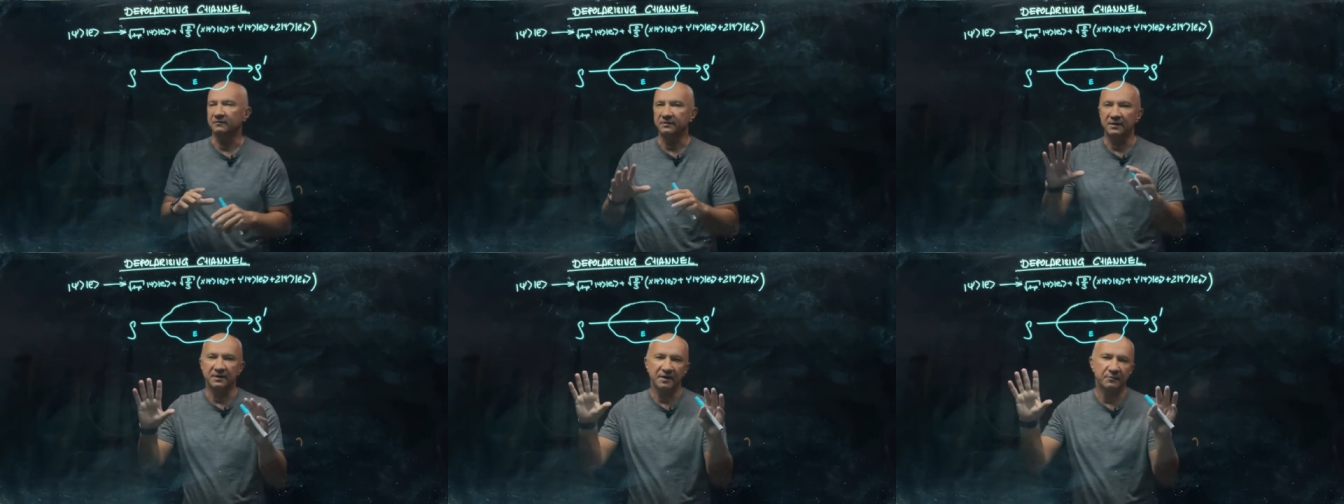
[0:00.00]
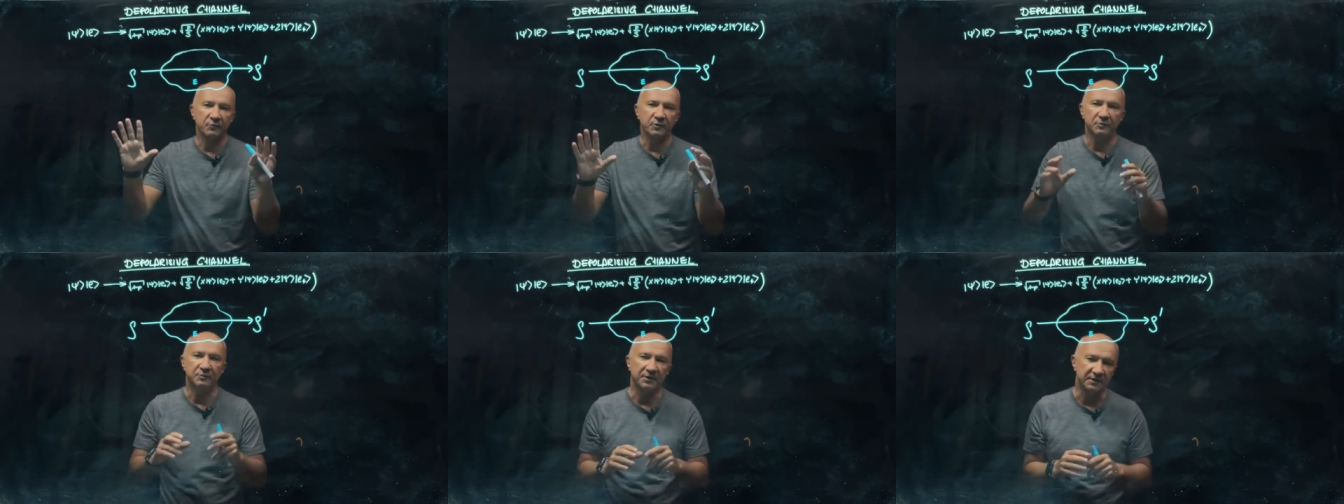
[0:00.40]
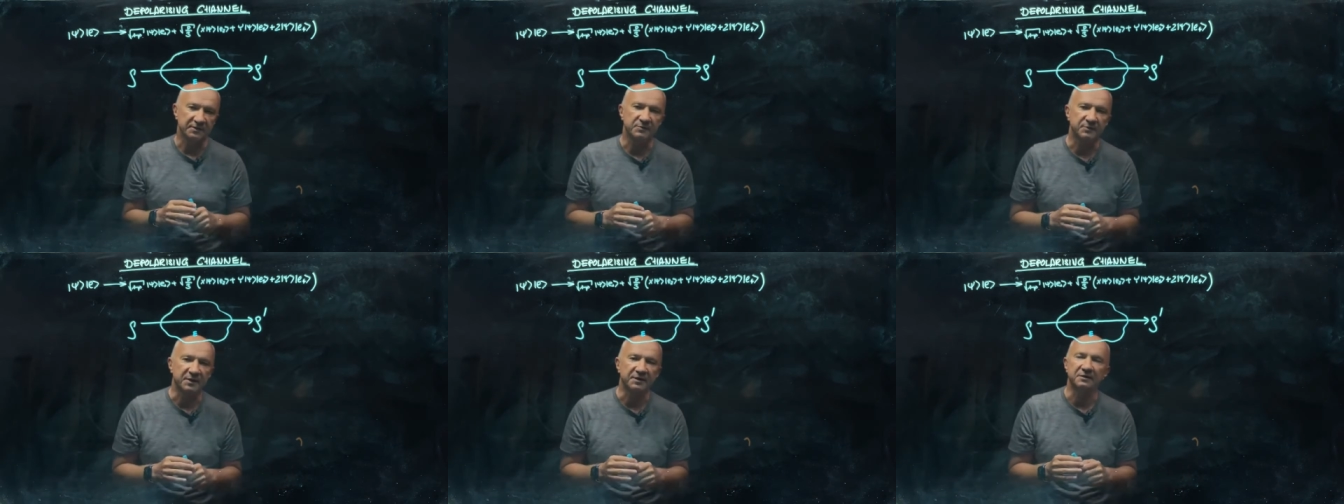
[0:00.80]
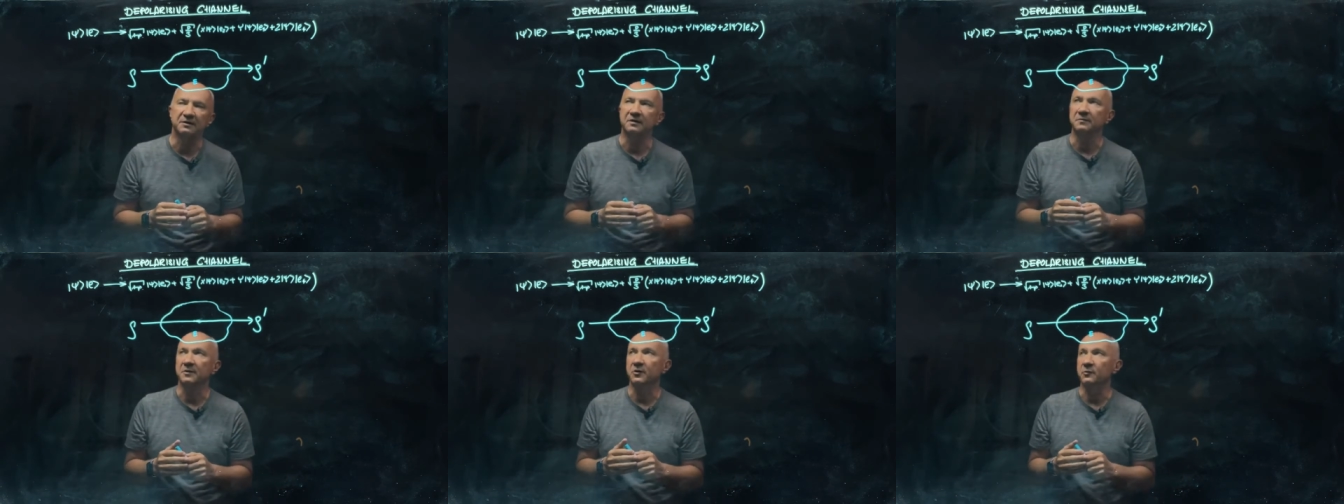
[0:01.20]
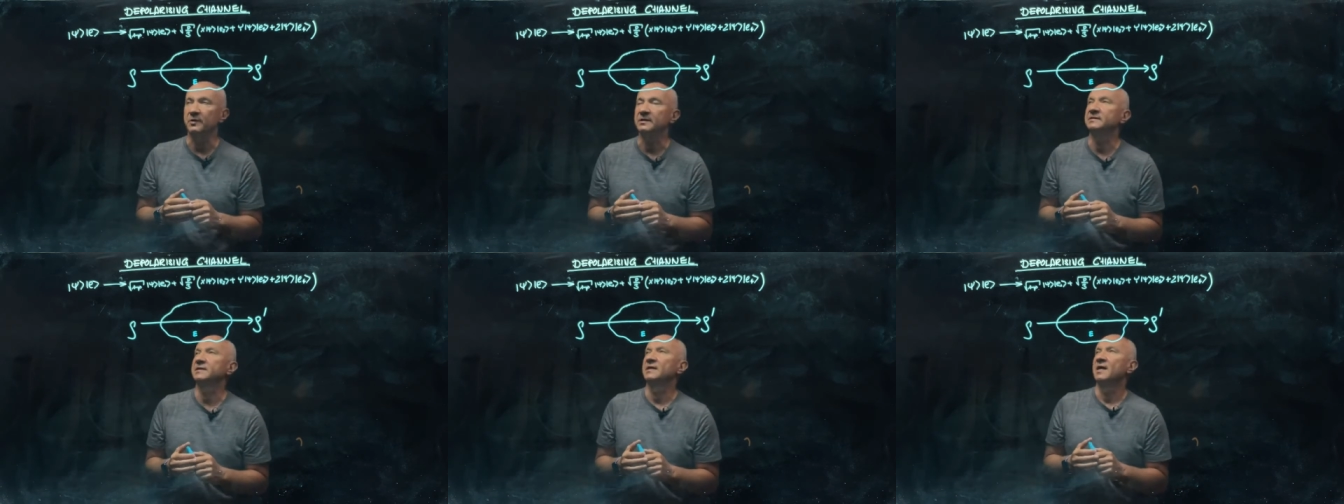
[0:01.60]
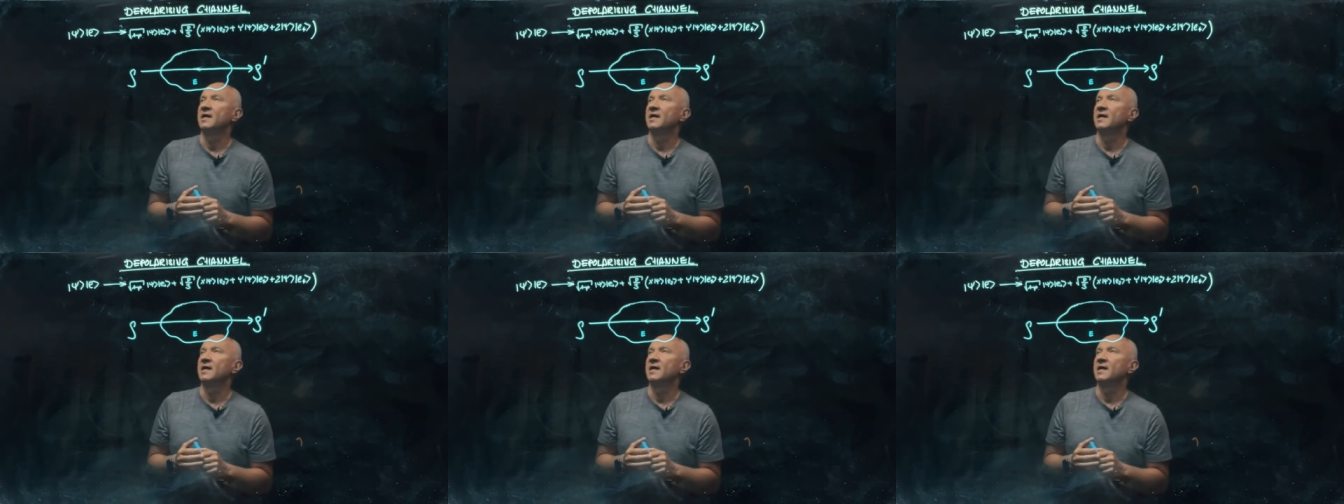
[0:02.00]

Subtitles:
The name will be explained in a moment